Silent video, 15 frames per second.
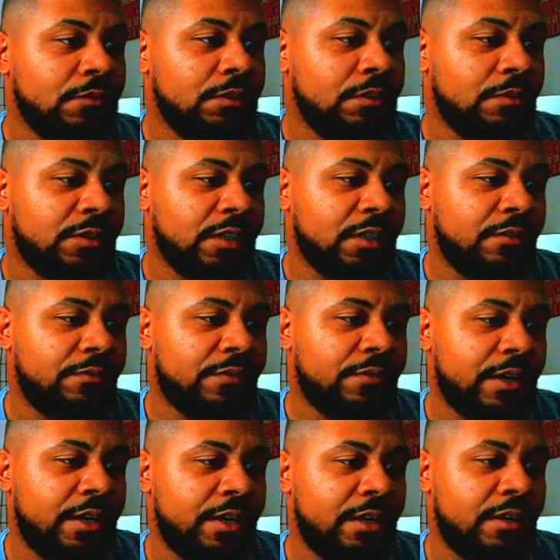Trying to
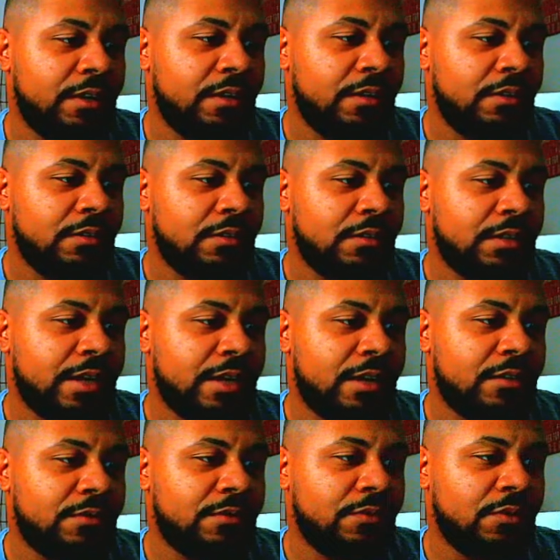find stats
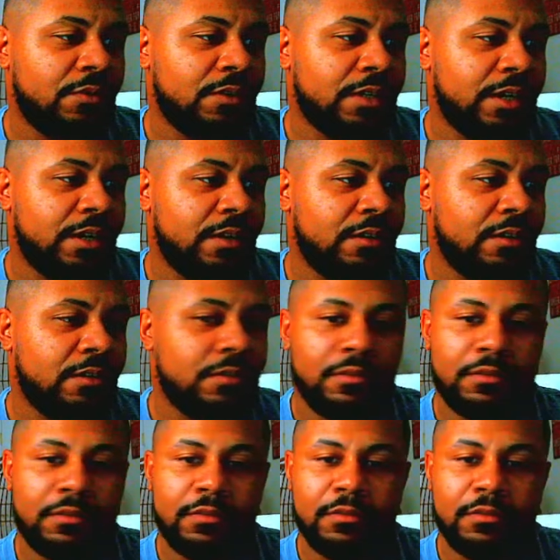for tight ends.